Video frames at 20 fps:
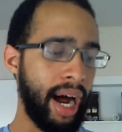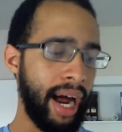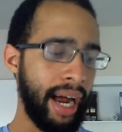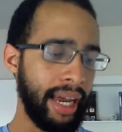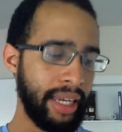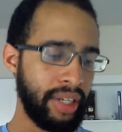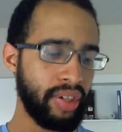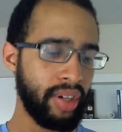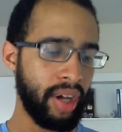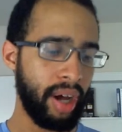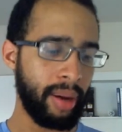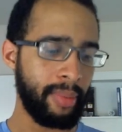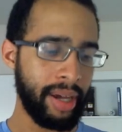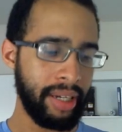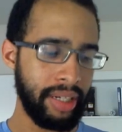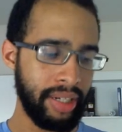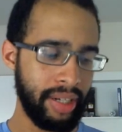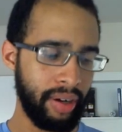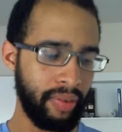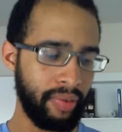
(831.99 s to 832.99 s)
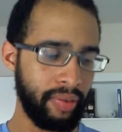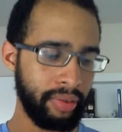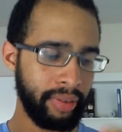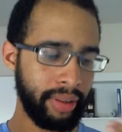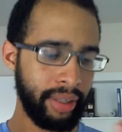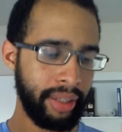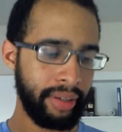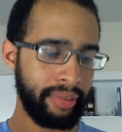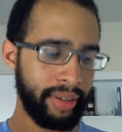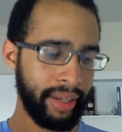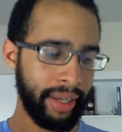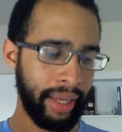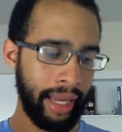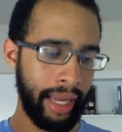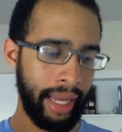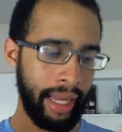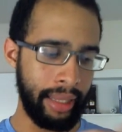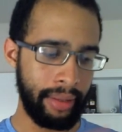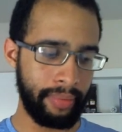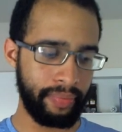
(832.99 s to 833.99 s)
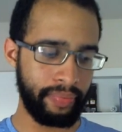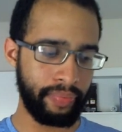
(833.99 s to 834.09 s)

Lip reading: I saw myself living